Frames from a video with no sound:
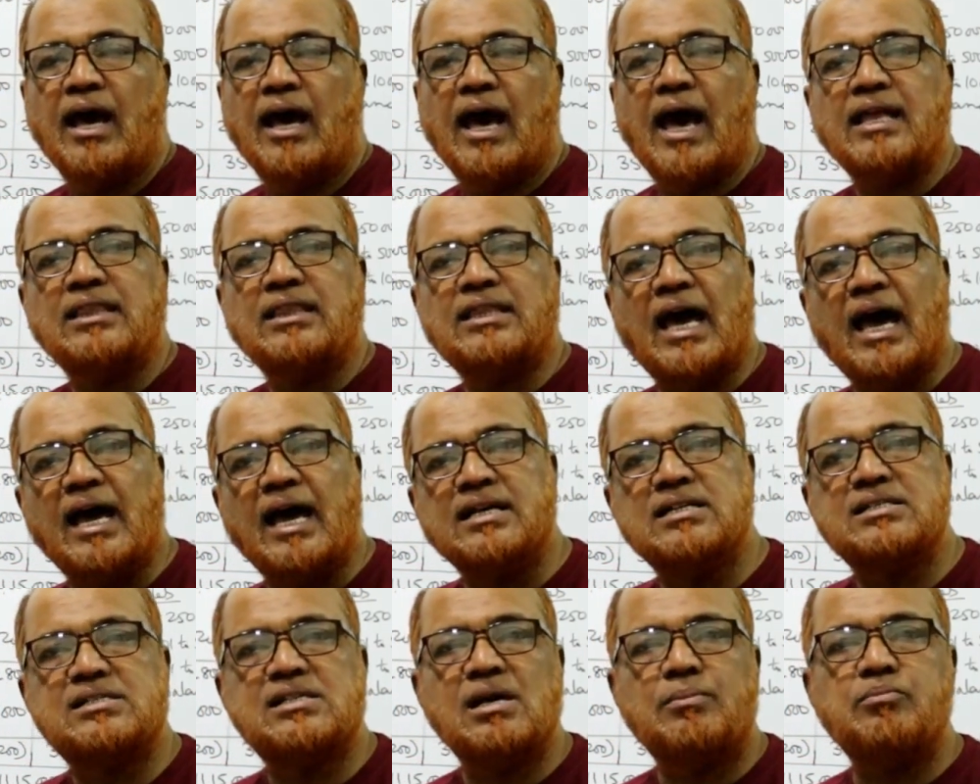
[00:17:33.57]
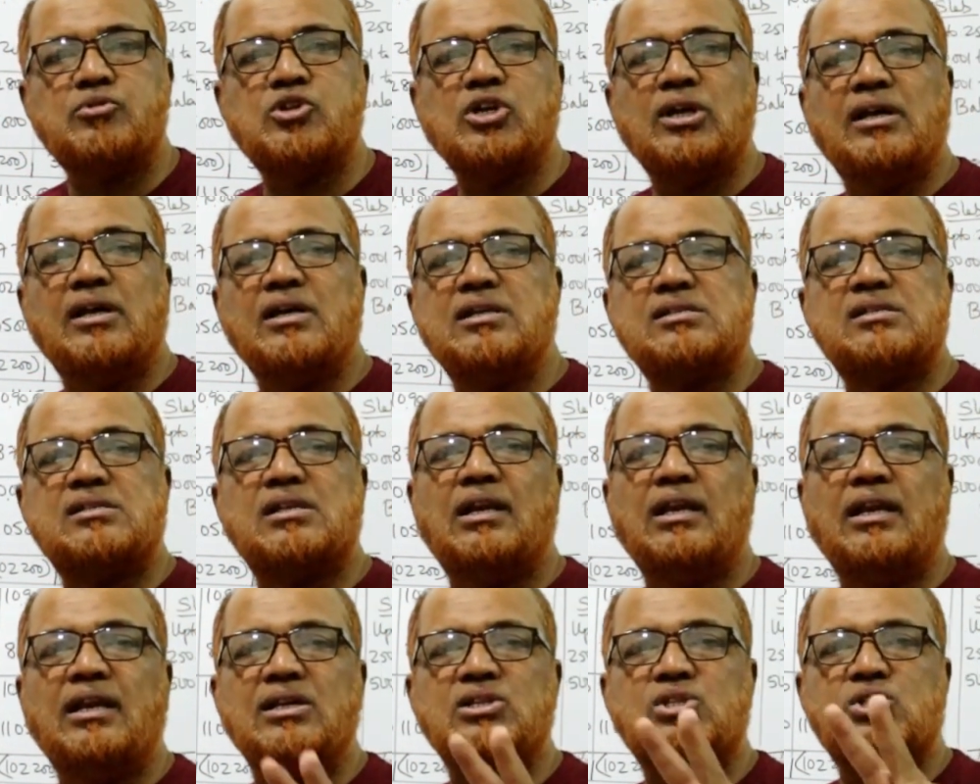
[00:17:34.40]
And the exemption is
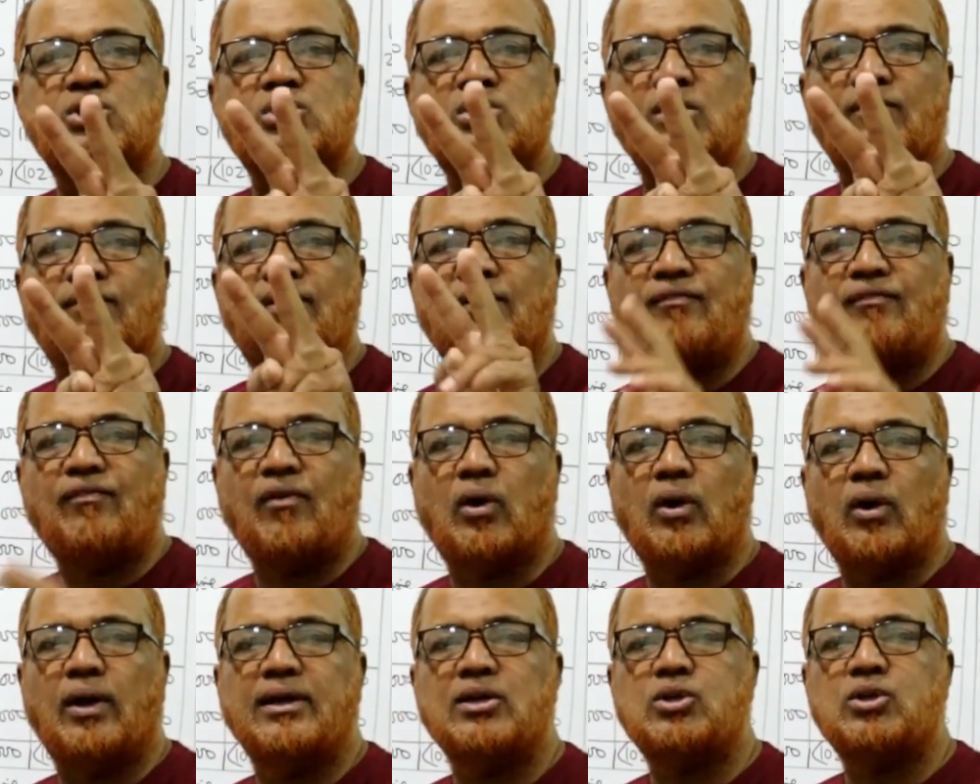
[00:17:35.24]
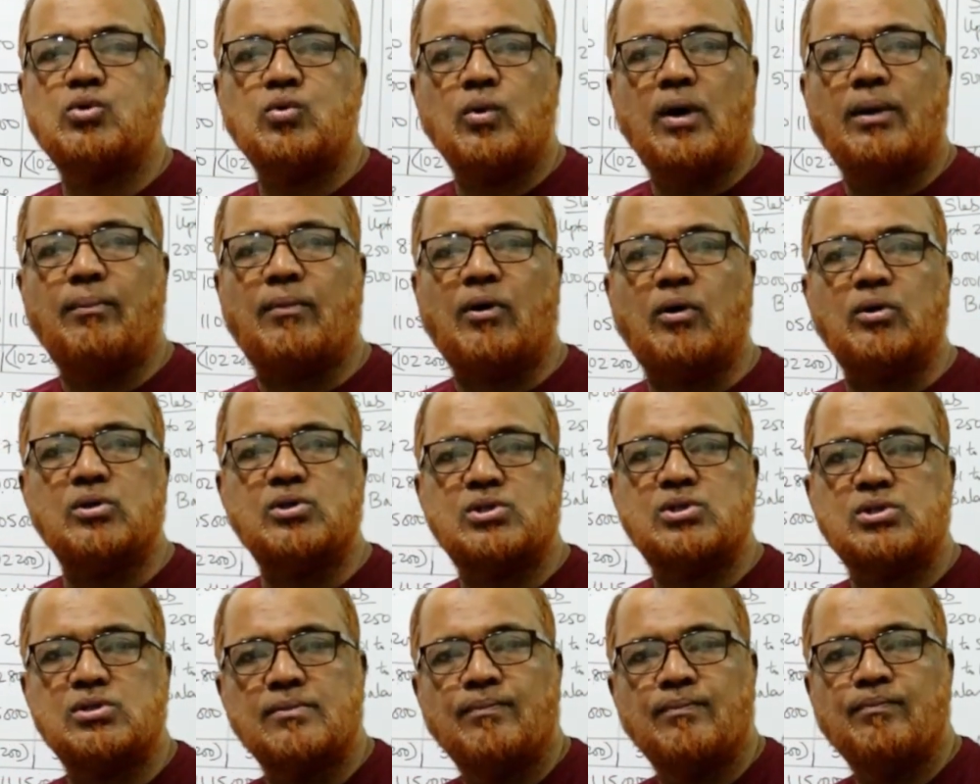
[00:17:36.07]
least of the following two
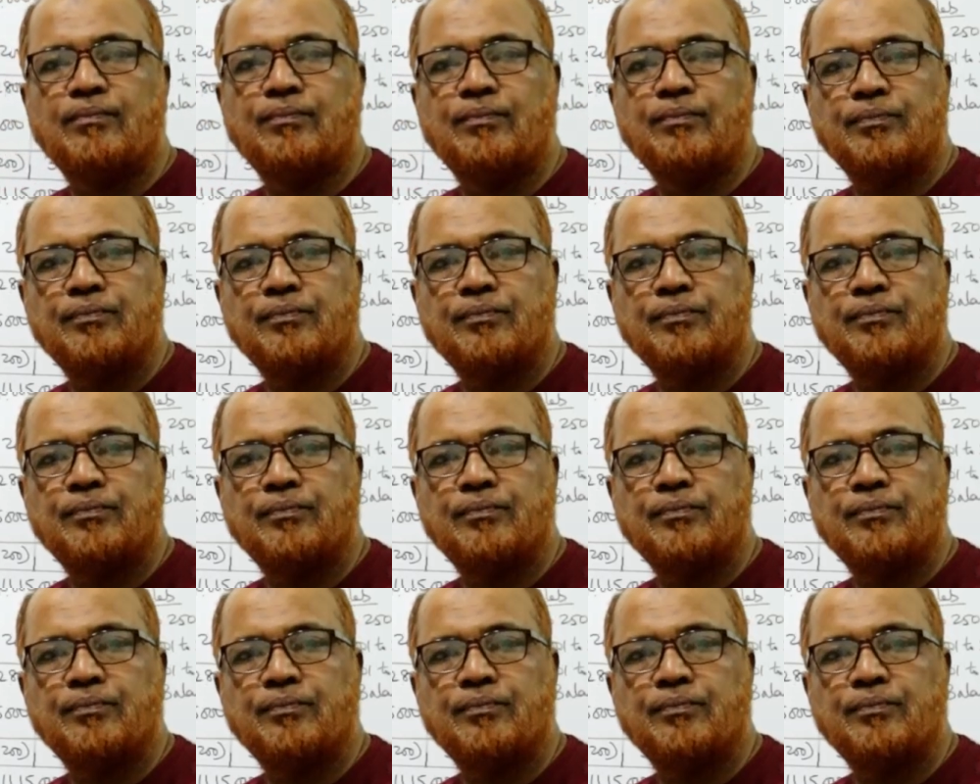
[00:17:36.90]
amounts.